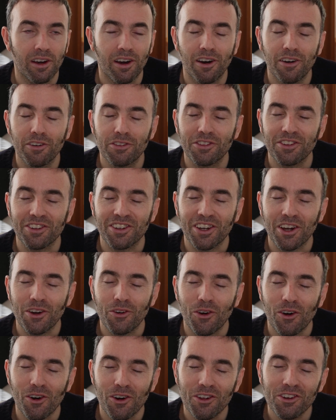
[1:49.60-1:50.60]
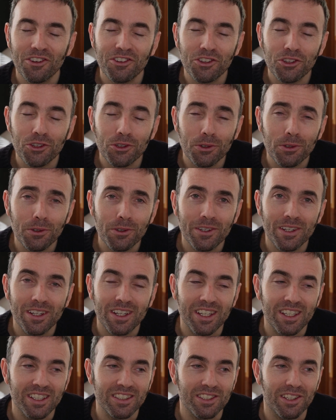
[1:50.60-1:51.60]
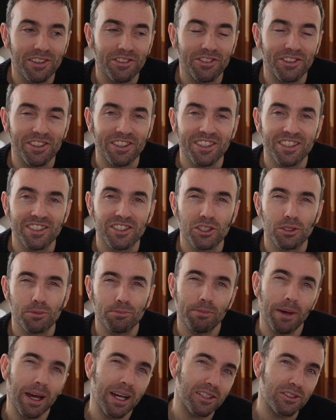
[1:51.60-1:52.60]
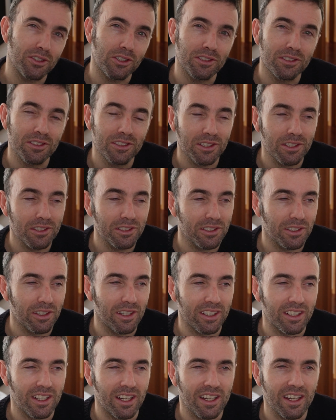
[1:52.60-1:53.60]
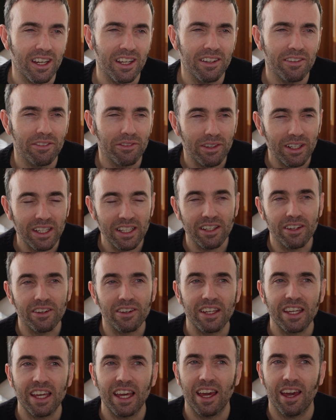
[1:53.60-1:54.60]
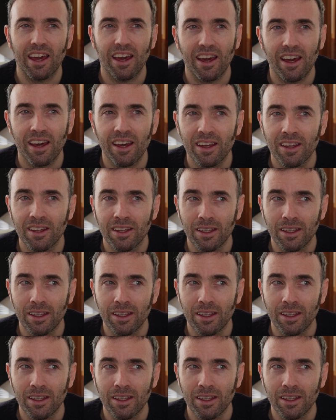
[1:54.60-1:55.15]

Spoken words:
often go on to. It's often just backed onto, so I kind of really don't care